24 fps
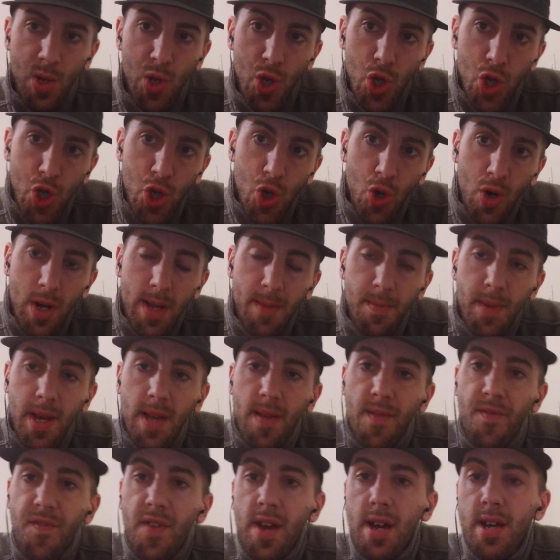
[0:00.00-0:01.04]
join me
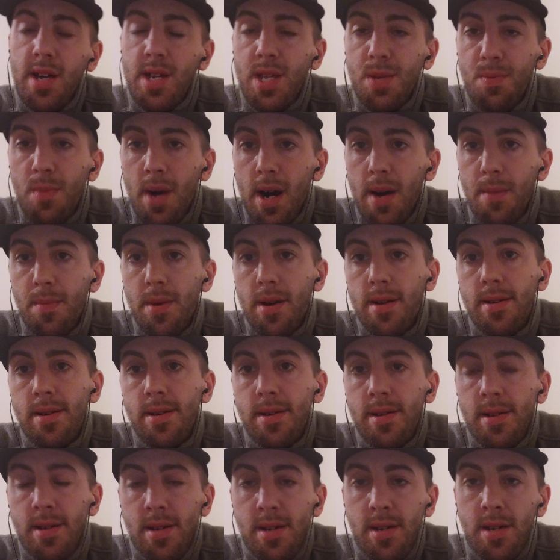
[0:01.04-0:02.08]
in Fearless Mama.
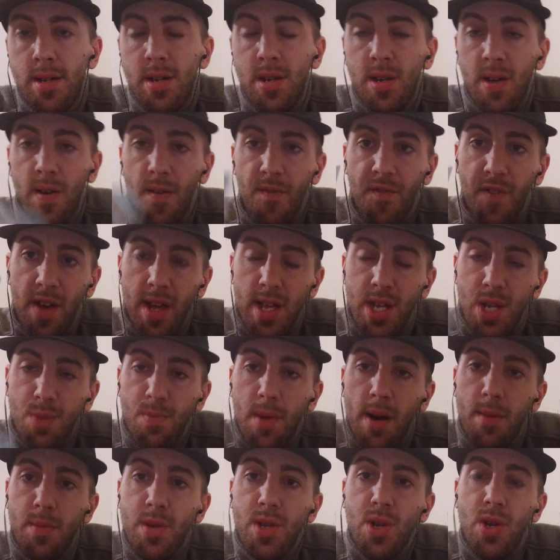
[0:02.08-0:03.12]
Fearless
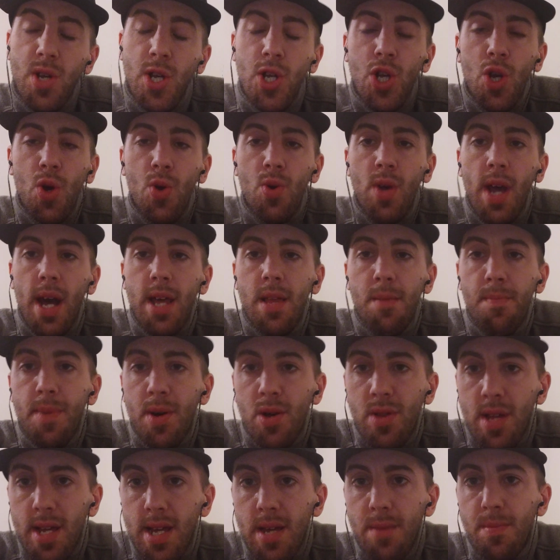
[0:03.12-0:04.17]
Mama is going to show you how to
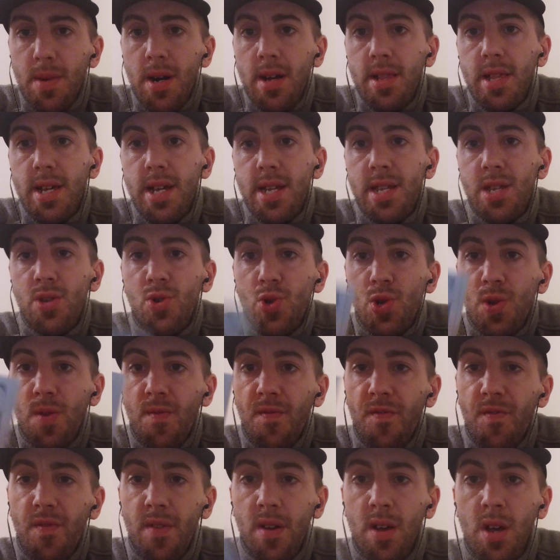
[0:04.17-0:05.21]
build an email list
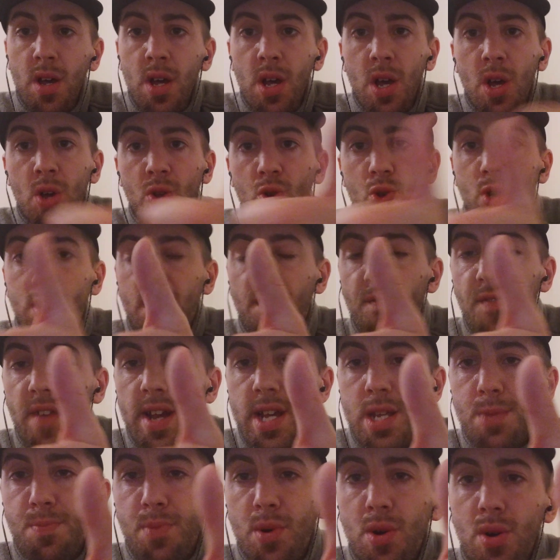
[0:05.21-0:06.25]
using using
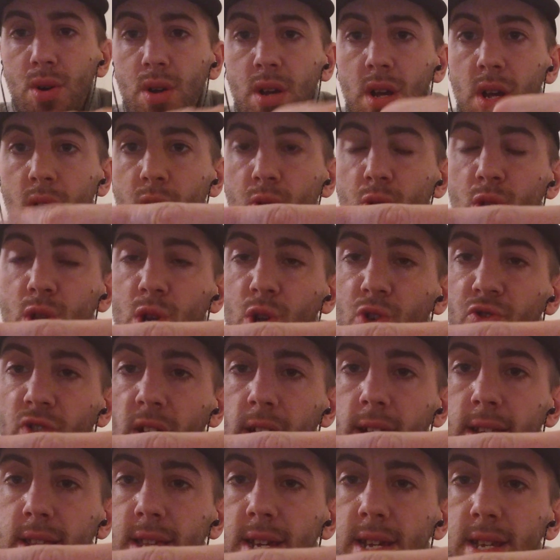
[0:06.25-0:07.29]
Facebook, using
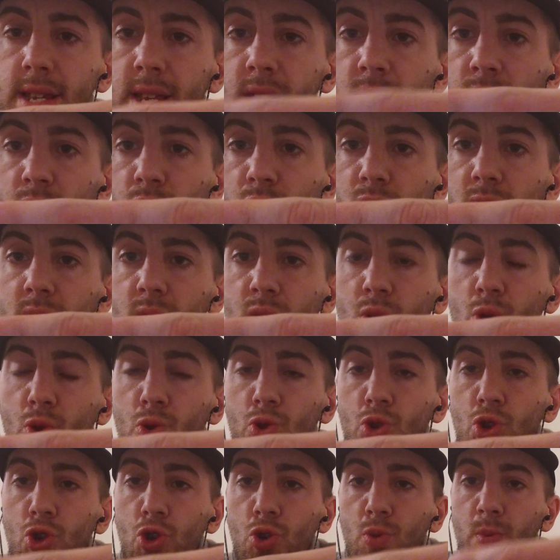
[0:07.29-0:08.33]
Craigslist, using
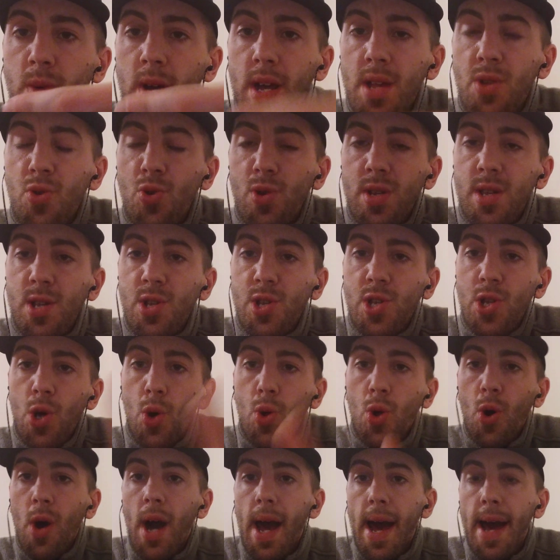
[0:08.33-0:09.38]
YouTube, and using
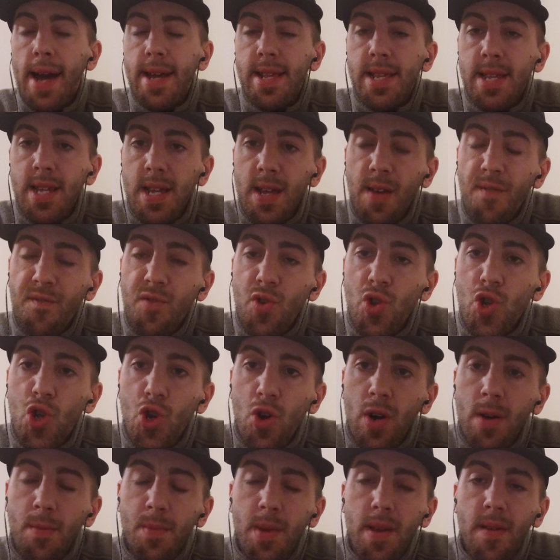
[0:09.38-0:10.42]
solo ads. If you
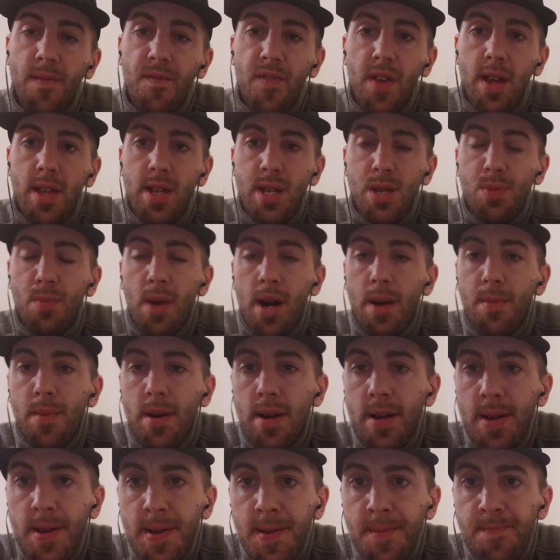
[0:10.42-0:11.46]
join me in Fearless Mama,